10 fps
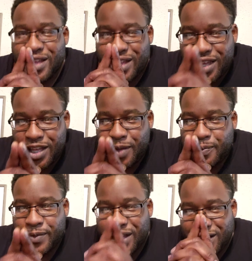
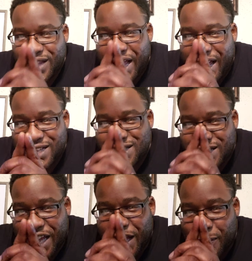Keep that
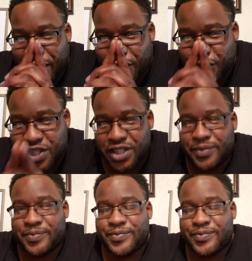same energy.